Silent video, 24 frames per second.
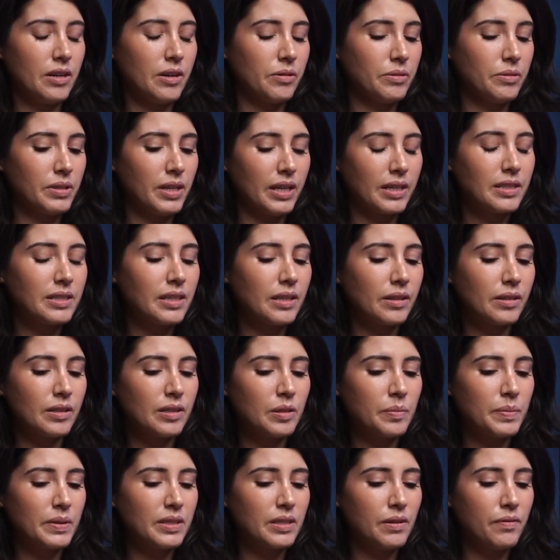tech sales
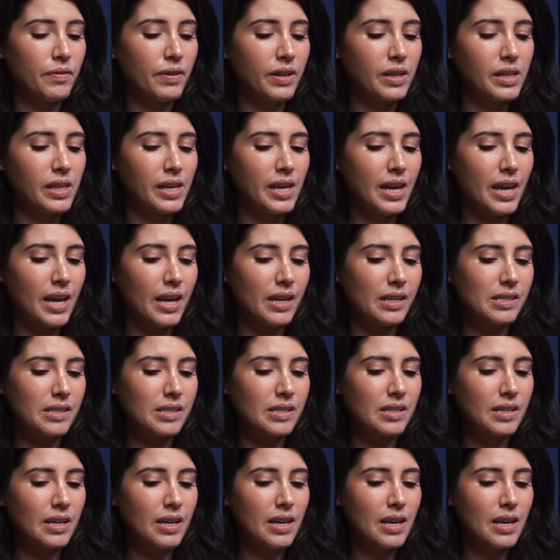specifically, and